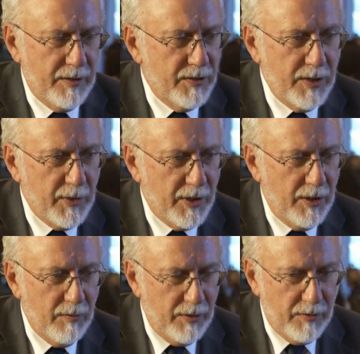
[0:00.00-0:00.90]

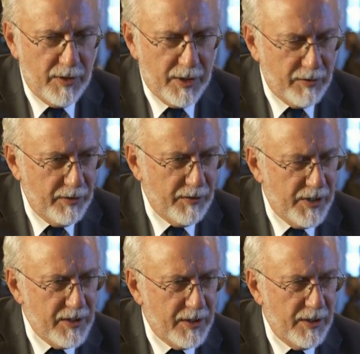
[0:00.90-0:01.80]
typical or the
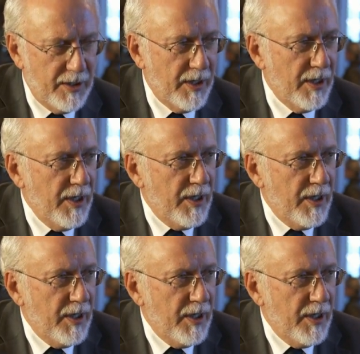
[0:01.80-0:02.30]
critical